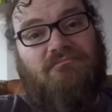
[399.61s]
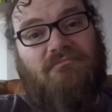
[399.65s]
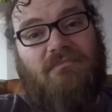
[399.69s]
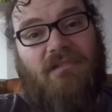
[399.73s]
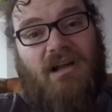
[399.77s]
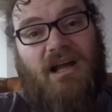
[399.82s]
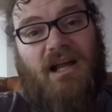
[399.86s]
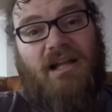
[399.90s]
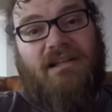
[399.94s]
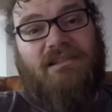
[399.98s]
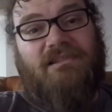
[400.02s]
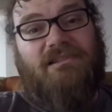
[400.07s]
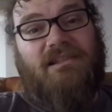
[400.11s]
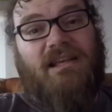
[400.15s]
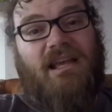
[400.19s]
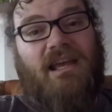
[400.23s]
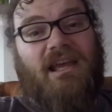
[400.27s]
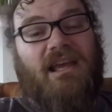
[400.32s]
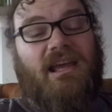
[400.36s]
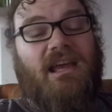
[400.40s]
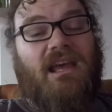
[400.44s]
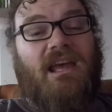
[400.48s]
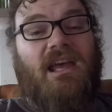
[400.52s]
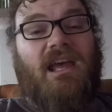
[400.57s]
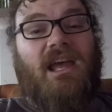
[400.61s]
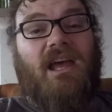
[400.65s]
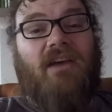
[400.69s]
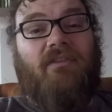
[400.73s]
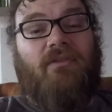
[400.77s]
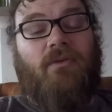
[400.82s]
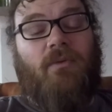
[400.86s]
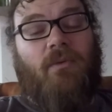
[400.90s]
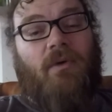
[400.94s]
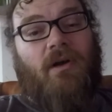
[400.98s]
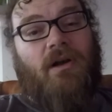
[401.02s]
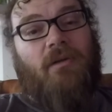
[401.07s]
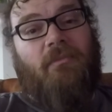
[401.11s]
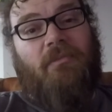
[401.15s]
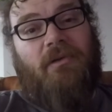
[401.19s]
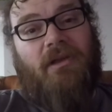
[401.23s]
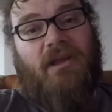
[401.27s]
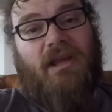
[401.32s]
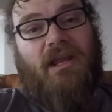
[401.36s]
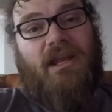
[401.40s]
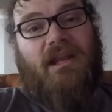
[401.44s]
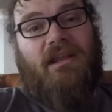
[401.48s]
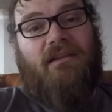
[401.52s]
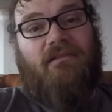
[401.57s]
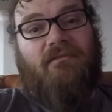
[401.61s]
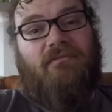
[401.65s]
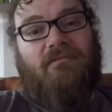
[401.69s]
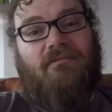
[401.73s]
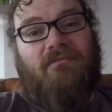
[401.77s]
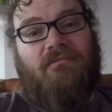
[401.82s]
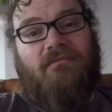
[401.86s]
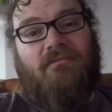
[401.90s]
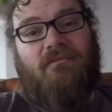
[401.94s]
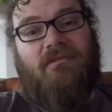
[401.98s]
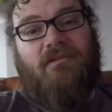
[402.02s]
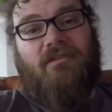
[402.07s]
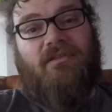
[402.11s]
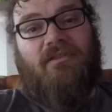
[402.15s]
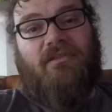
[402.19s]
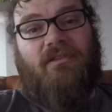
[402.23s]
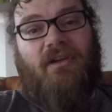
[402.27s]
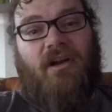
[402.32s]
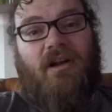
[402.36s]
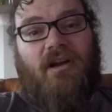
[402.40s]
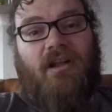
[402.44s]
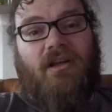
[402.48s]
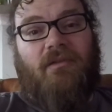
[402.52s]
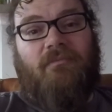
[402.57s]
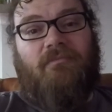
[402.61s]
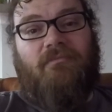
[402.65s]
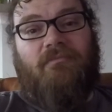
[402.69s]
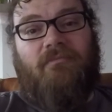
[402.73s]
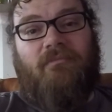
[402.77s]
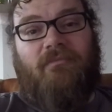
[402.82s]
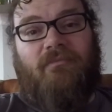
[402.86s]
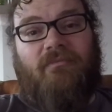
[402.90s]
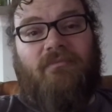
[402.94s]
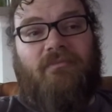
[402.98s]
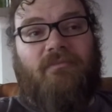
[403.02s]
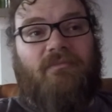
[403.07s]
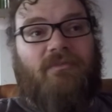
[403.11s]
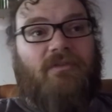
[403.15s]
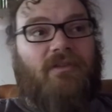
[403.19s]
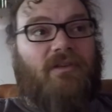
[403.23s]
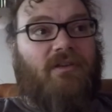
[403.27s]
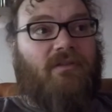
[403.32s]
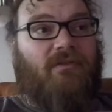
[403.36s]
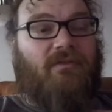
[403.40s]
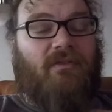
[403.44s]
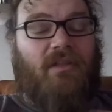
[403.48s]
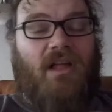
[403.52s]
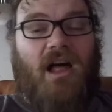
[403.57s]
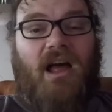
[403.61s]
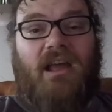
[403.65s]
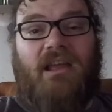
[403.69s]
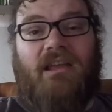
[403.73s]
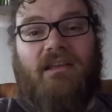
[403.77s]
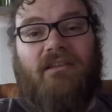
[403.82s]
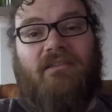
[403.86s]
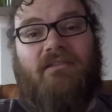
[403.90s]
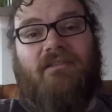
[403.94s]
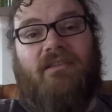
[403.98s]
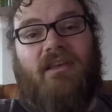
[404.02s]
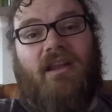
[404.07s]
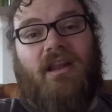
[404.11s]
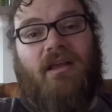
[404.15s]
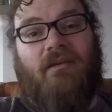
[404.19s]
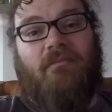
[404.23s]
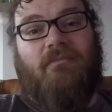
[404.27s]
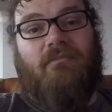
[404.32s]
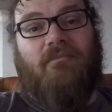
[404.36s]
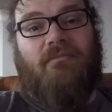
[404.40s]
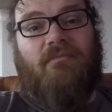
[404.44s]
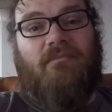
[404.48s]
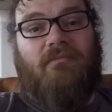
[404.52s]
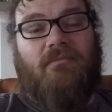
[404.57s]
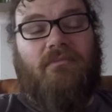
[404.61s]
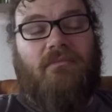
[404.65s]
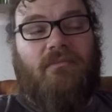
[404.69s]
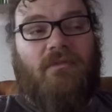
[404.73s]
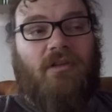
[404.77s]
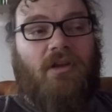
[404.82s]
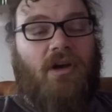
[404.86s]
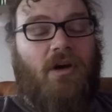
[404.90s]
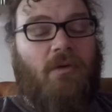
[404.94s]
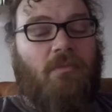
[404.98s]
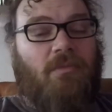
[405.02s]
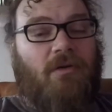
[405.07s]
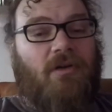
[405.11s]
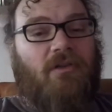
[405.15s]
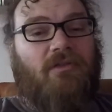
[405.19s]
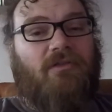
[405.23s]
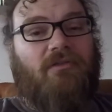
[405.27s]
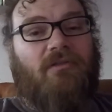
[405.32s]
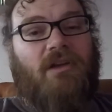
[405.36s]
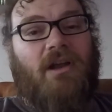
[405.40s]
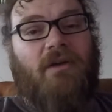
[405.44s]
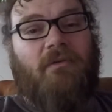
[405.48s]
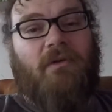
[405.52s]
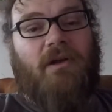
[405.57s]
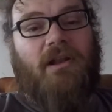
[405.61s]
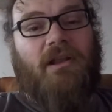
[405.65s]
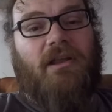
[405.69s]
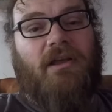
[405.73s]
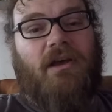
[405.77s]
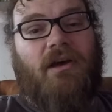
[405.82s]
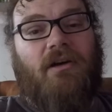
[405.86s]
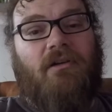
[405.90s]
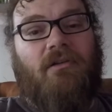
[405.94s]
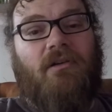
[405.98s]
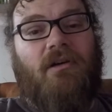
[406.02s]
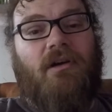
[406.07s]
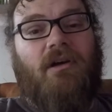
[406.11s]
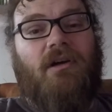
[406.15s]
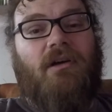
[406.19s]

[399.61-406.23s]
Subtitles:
I'd say if you want a beginning startup for a vlogging setup, GoPro's the right way to go.